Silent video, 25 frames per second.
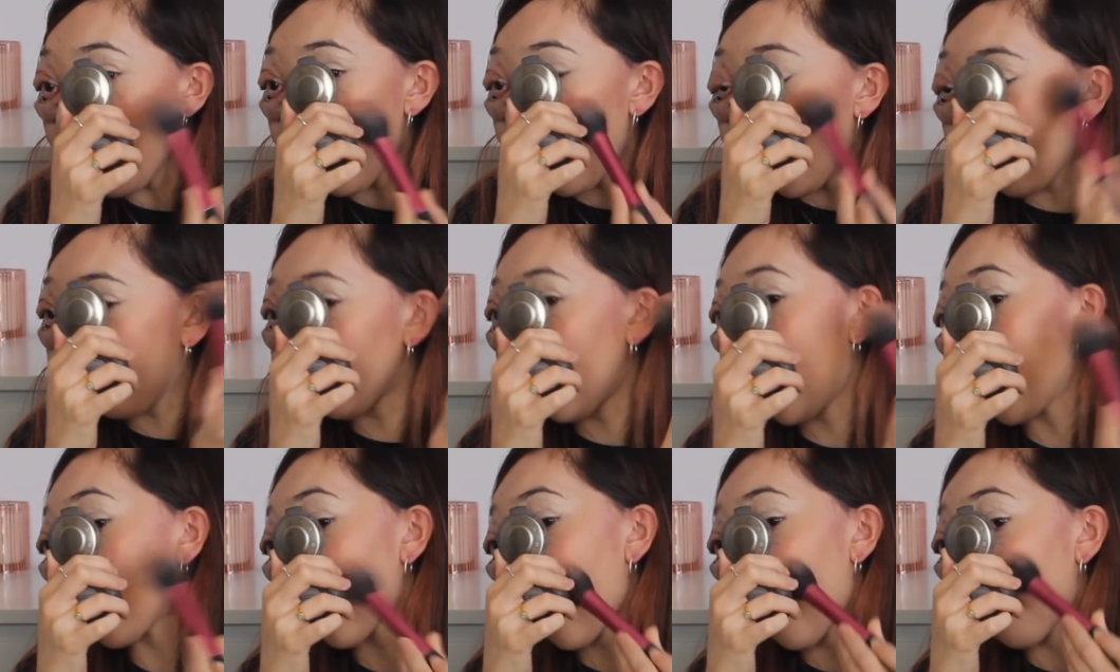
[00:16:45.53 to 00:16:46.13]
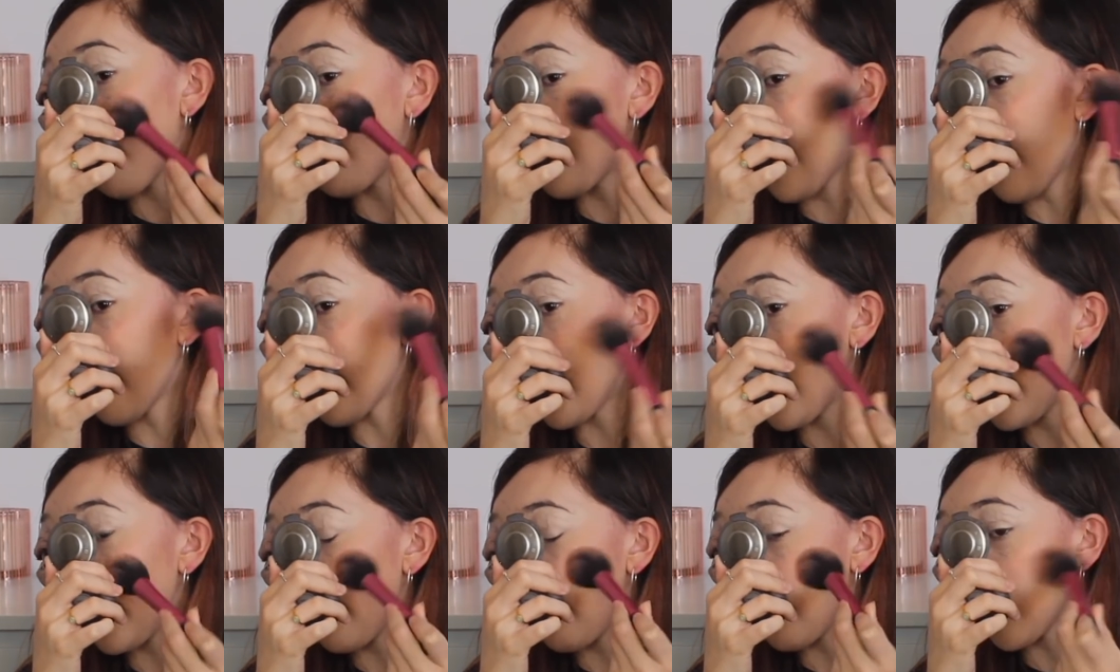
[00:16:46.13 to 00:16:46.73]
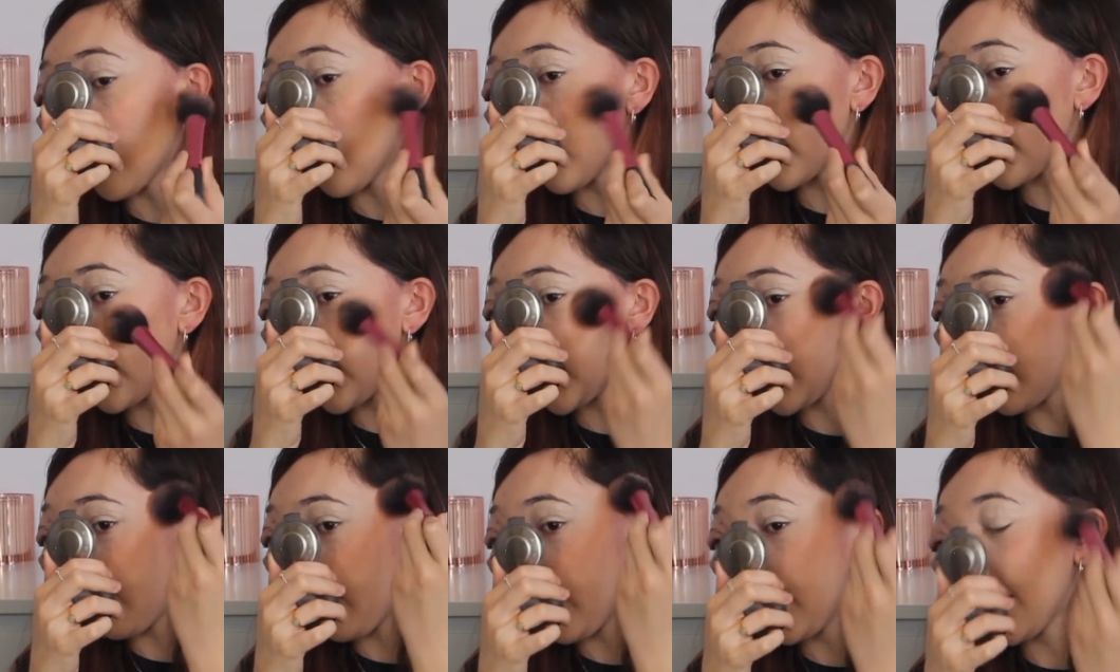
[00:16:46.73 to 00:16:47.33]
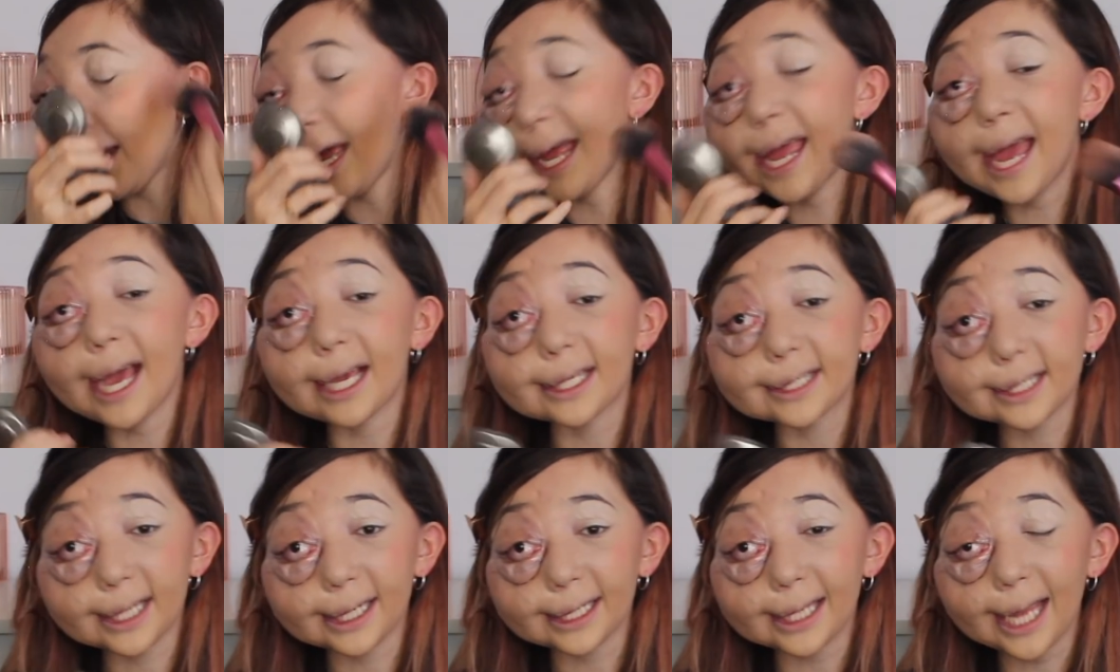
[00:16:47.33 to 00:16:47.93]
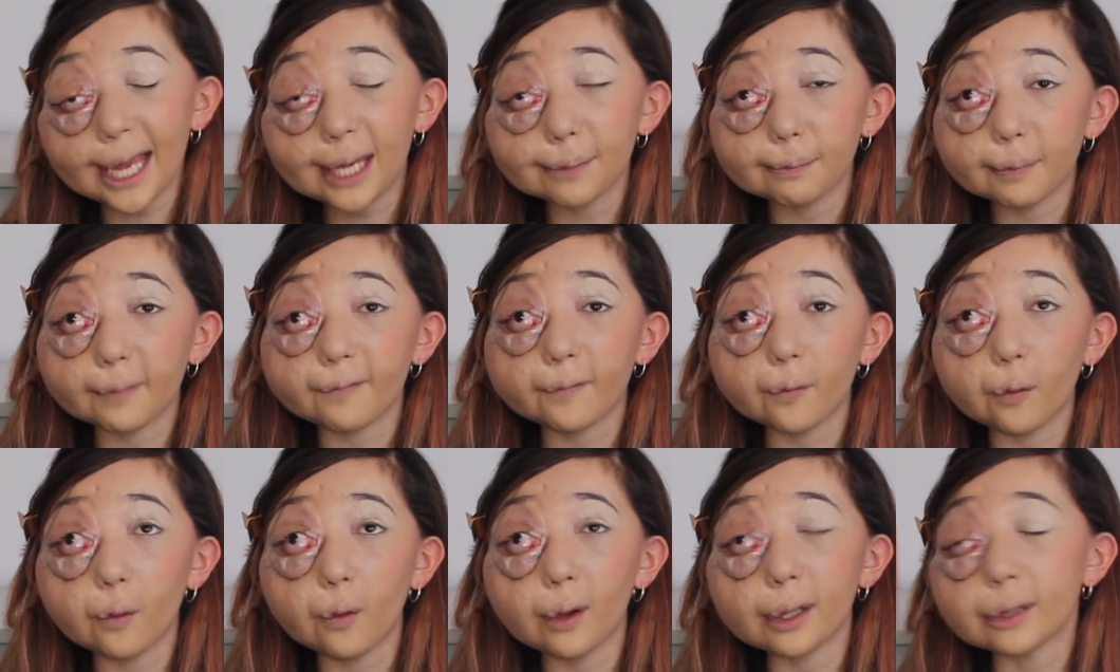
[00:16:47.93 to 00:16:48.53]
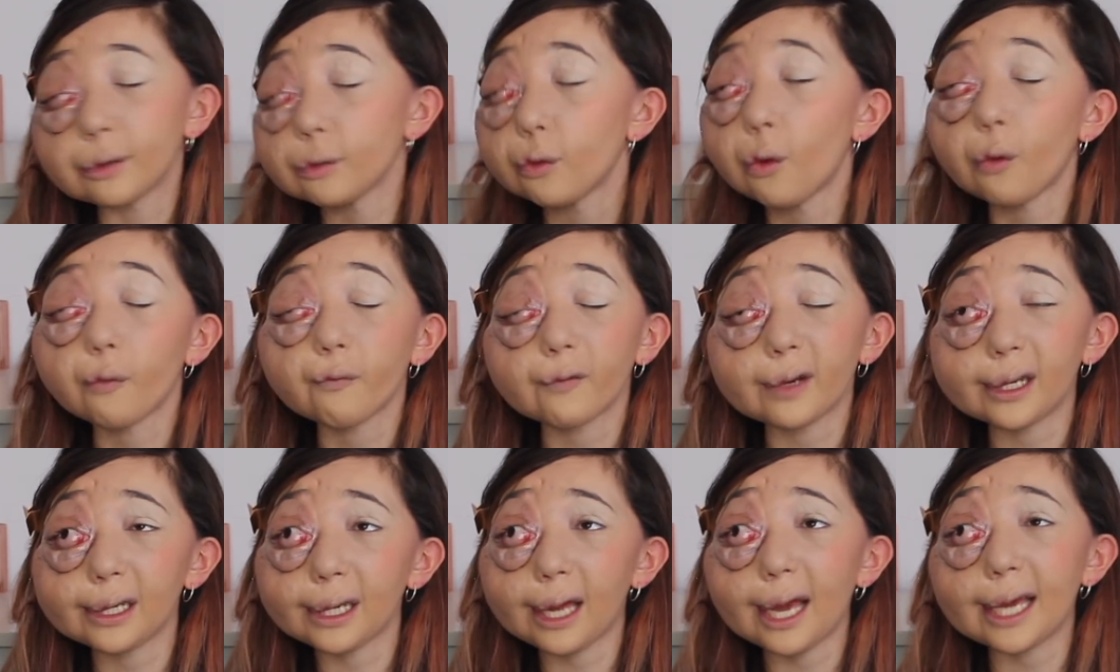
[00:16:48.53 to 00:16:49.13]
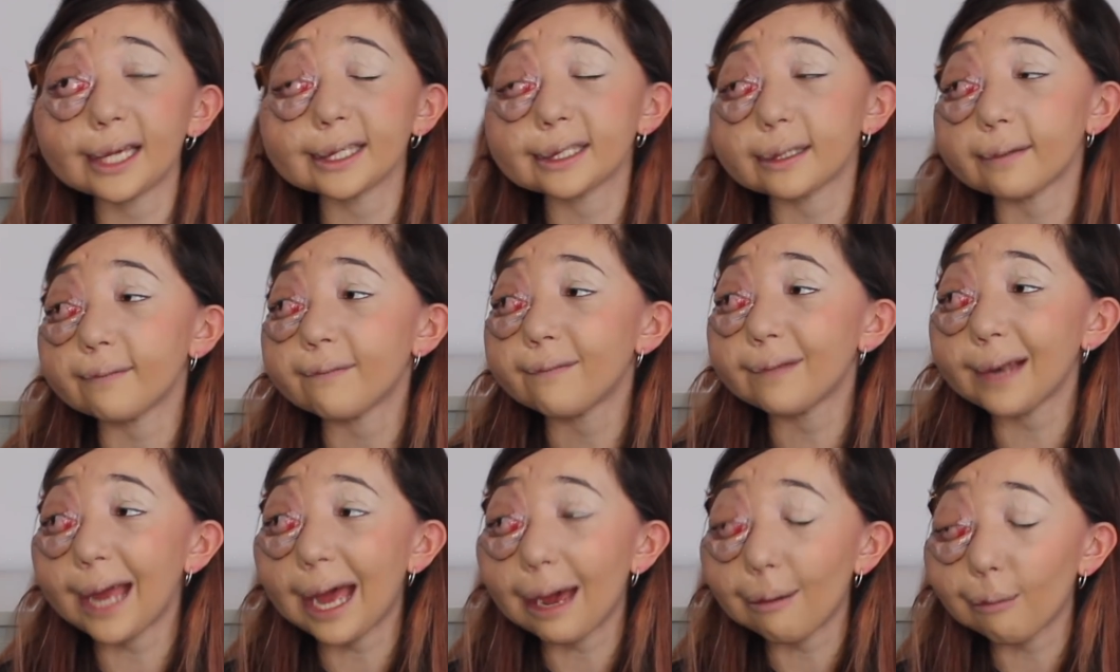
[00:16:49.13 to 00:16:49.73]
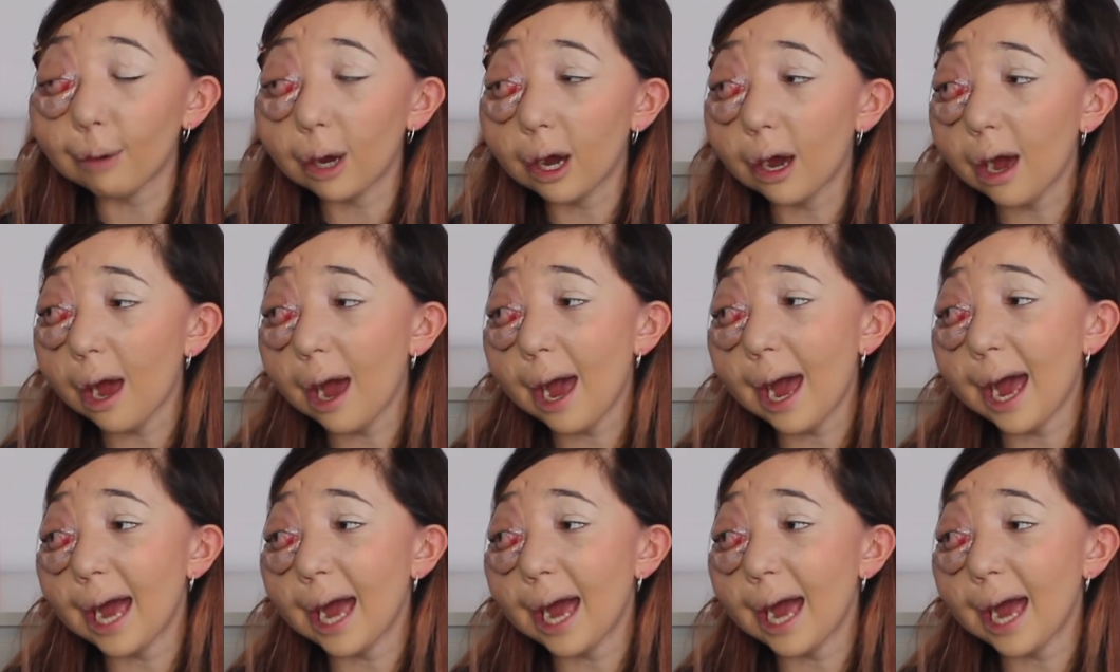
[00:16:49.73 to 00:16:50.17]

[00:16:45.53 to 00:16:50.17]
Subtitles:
Like I've definitely forgotten to put like eggs in a cake before and not realised, and flour,